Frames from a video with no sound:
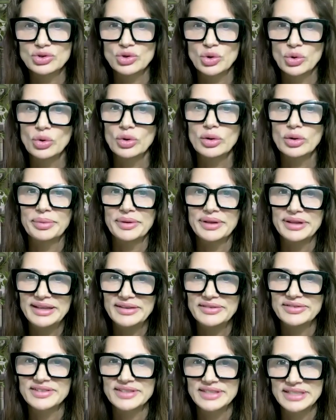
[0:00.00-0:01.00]
core
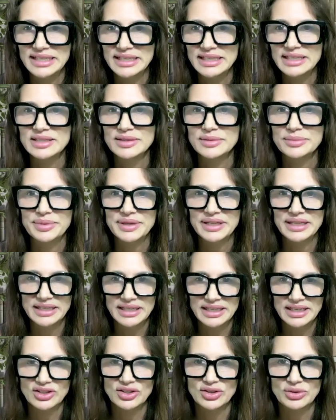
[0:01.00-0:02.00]
beliefs need to be
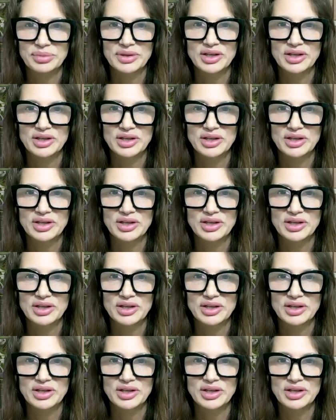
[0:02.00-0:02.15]
healed,